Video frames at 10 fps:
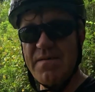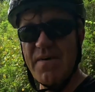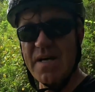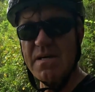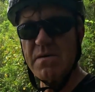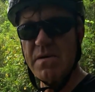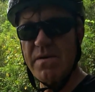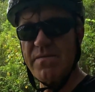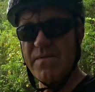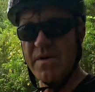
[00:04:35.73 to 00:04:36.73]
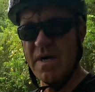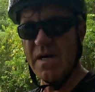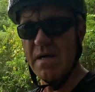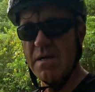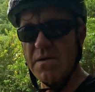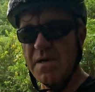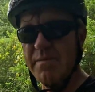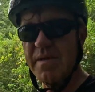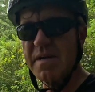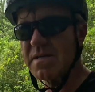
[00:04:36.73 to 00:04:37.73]
If I go for a longer
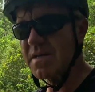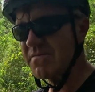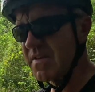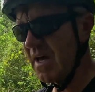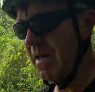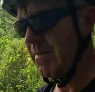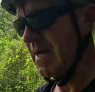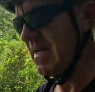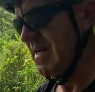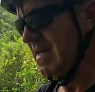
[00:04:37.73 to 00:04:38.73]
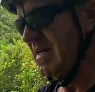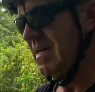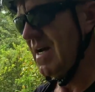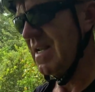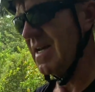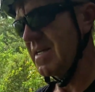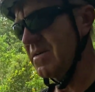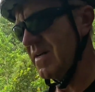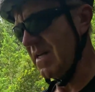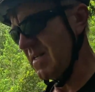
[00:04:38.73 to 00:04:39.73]
period of time, I like
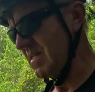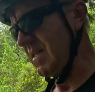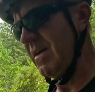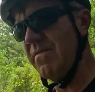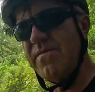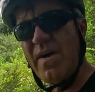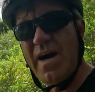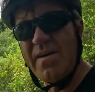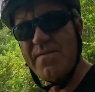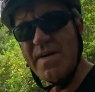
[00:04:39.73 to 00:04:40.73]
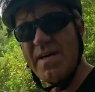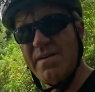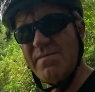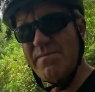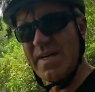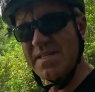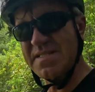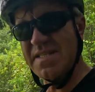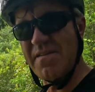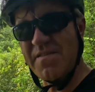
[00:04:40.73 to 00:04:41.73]
to get 5
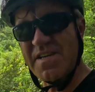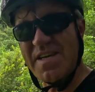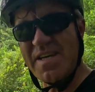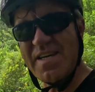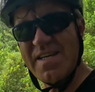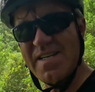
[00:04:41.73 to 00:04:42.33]
pairs everything.